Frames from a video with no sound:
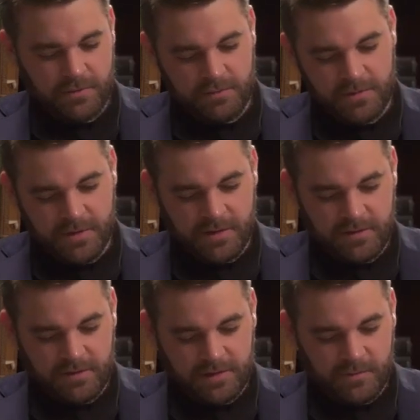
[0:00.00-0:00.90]
should
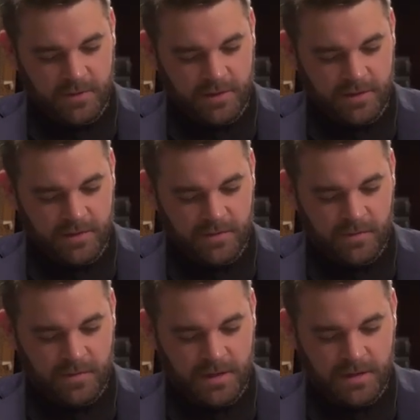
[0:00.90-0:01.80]
respond to someone
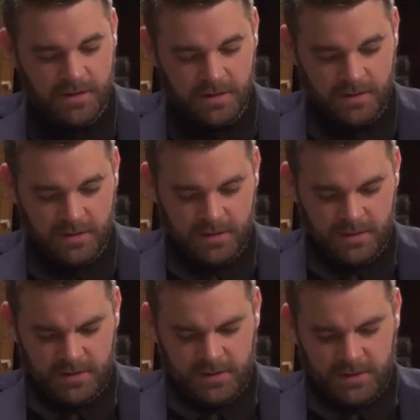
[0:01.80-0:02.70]
who
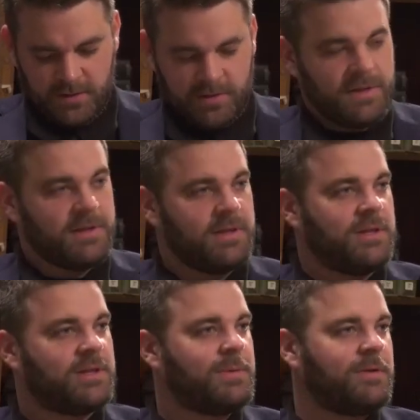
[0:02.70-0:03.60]
uses
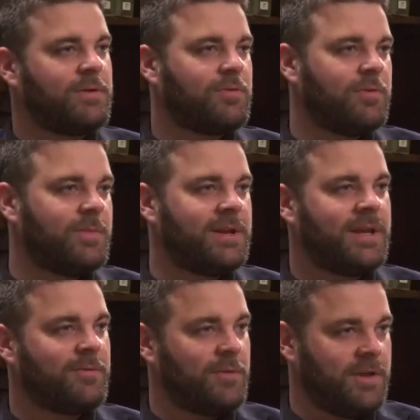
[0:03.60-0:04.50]
the spiritual but not